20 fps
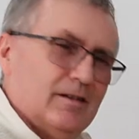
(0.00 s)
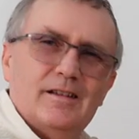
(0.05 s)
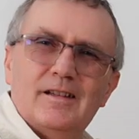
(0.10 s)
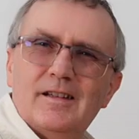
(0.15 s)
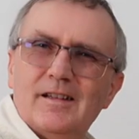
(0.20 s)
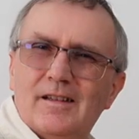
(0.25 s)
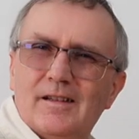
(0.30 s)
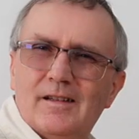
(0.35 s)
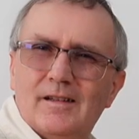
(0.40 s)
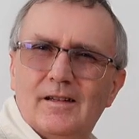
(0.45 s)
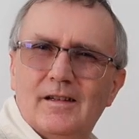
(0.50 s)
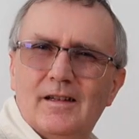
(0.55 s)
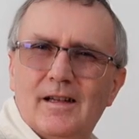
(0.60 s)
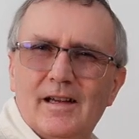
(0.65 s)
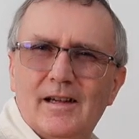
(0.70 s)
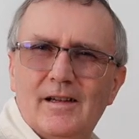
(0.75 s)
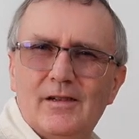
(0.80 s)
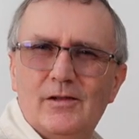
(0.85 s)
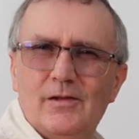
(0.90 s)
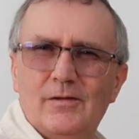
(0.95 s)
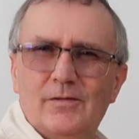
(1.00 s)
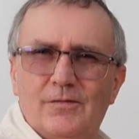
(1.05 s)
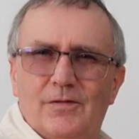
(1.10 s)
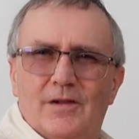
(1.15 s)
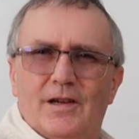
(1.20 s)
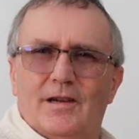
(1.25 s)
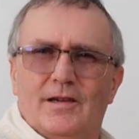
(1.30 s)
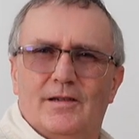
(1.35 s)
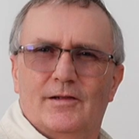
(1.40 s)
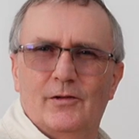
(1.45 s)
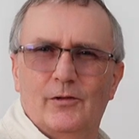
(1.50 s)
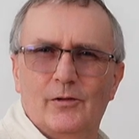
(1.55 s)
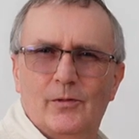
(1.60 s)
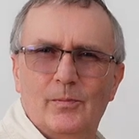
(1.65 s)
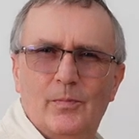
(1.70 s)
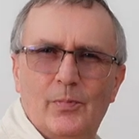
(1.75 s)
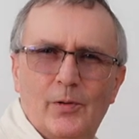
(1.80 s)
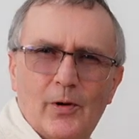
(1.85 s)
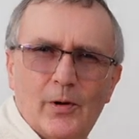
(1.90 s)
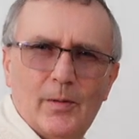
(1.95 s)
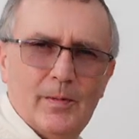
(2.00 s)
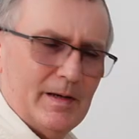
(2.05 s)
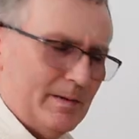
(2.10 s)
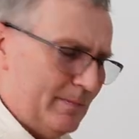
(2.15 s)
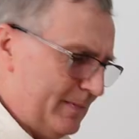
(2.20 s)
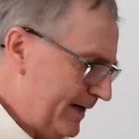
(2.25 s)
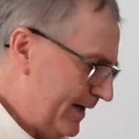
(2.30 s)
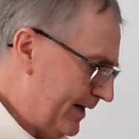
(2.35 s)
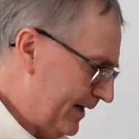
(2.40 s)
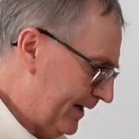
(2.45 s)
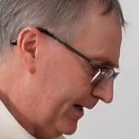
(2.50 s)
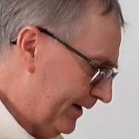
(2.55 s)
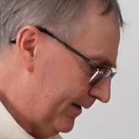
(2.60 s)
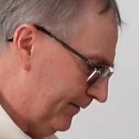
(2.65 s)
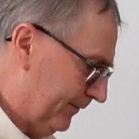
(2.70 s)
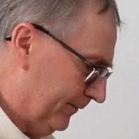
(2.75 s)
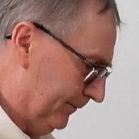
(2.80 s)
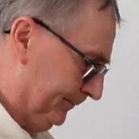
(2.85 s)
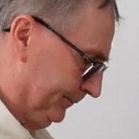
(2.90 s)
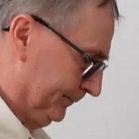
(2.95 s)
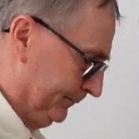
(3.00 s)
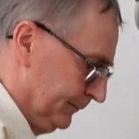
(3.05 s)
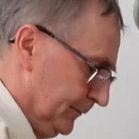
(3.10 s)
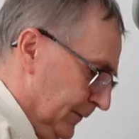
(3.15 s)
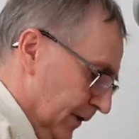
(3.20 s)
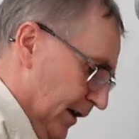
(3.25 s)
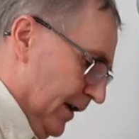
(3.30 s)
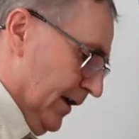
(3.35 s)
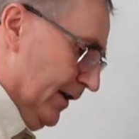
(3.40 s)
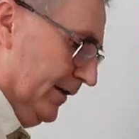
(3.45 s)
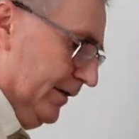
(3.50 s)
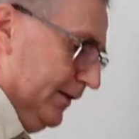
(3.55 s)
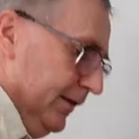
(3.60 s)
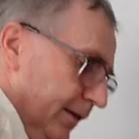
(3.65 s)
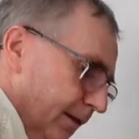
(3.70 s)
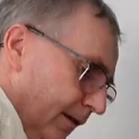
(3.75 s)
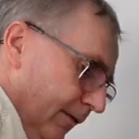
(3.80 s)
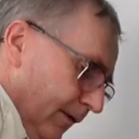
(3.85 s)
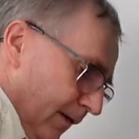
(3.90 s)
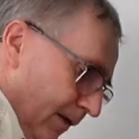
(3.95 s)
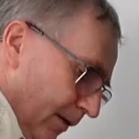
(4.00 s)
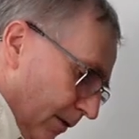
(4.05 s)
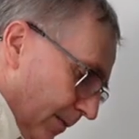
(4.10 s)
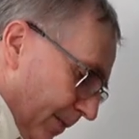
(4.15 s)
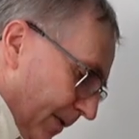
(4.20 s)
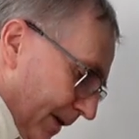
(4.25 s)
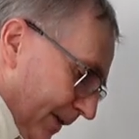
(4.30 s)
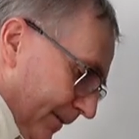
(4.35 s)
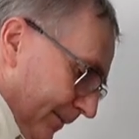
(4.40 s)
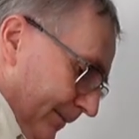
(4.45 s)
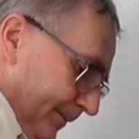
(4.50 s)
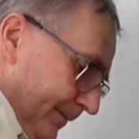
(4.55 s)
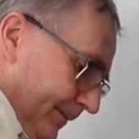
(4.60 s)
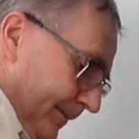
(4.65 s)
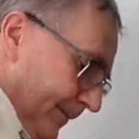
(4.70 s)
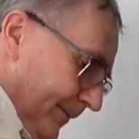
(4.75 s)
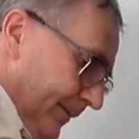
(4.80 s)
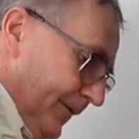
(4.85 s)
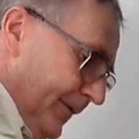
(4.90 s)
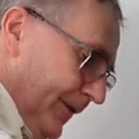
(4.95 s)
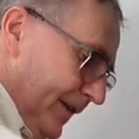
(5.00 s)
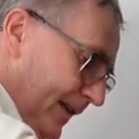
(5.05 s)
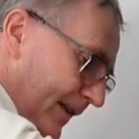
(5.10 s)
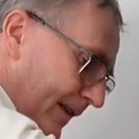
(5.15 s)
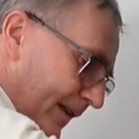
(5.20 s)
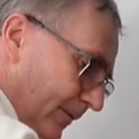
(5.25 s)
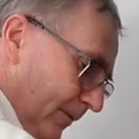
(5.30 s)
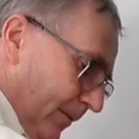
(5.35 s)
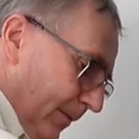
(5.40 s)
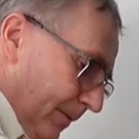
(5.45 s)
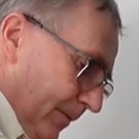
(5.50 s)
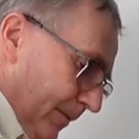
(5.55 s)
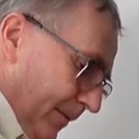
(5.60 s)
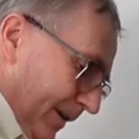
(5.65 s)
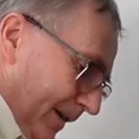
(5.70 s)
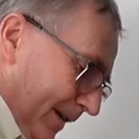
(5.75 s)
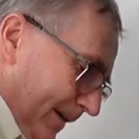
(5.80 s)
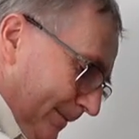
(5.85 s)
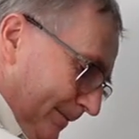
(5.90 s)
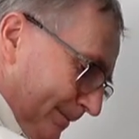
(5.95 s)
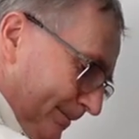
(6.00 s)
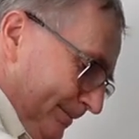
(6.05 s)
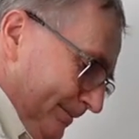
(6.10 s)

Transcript: You catch your fingers on them, putting them in and out. They're a little bit fiddly to operate.